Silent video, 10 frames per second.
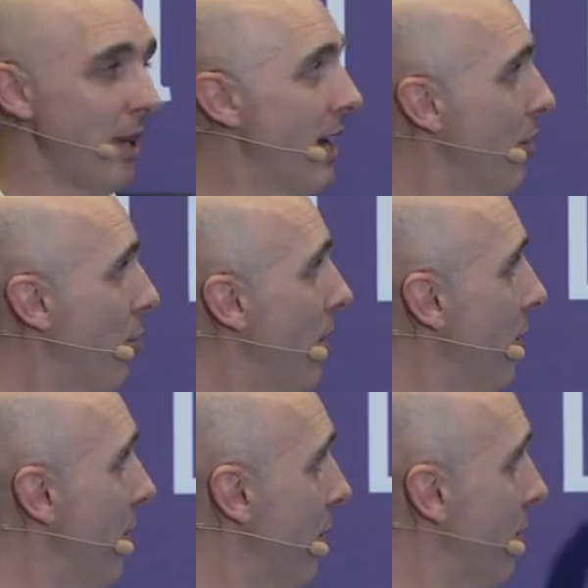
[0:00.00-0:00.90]
plan
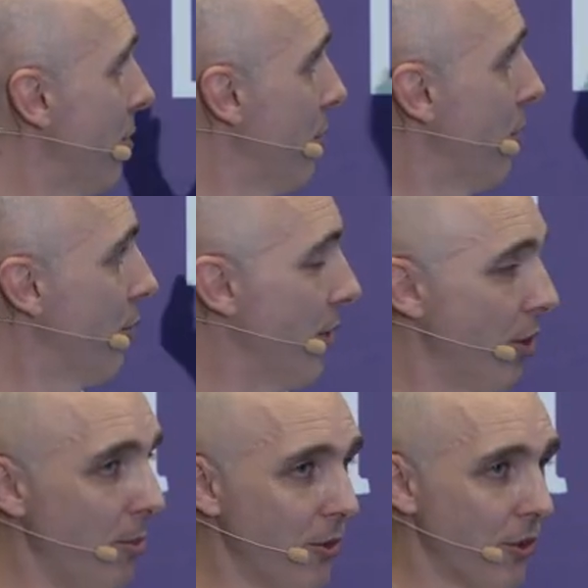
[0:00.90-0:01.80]
was that free and
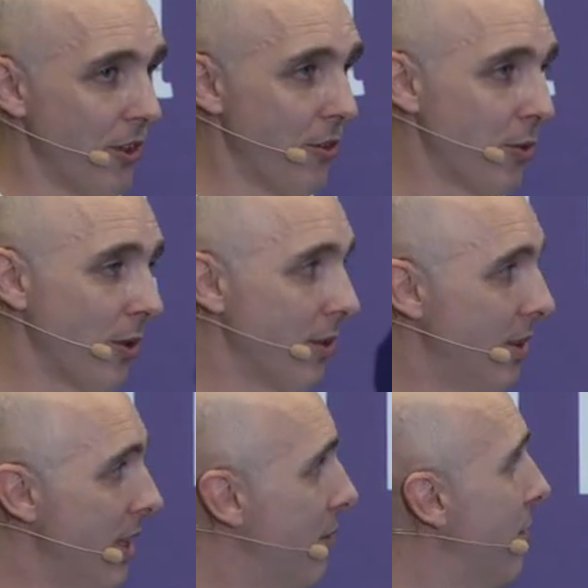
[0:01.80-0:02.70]
open source software.
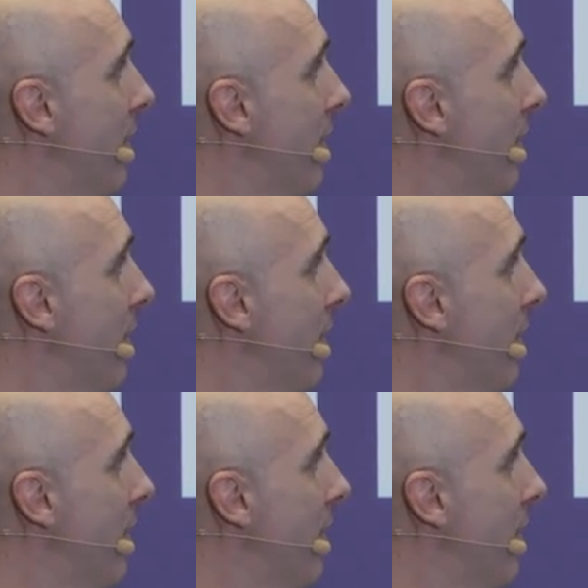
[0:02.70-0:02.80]
If it's